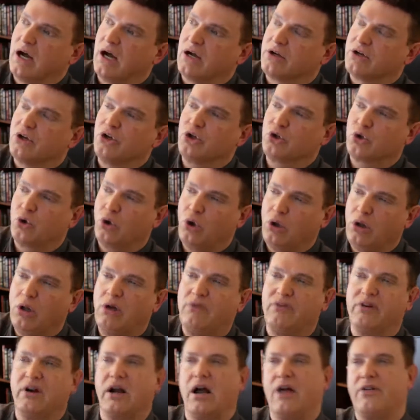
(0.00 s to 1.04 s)
Control
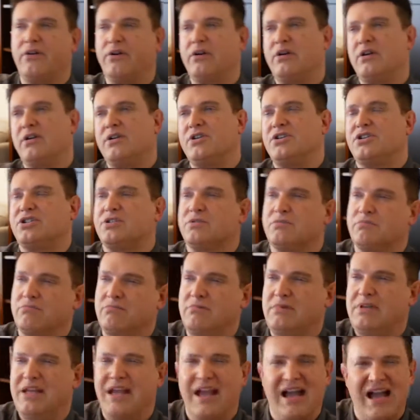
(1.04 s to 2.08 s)
over others,
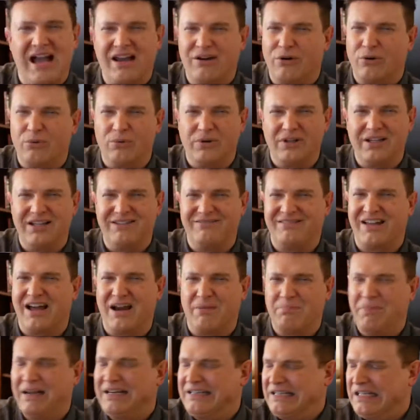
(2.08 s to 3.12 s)
yeah, not
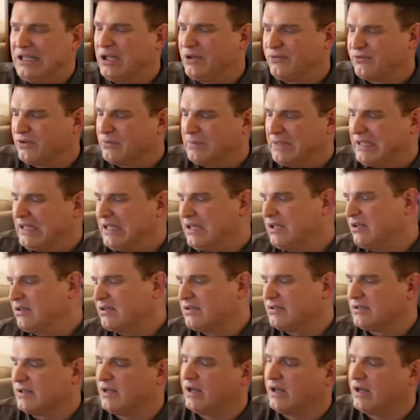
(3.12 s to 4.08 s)
a big deal for me.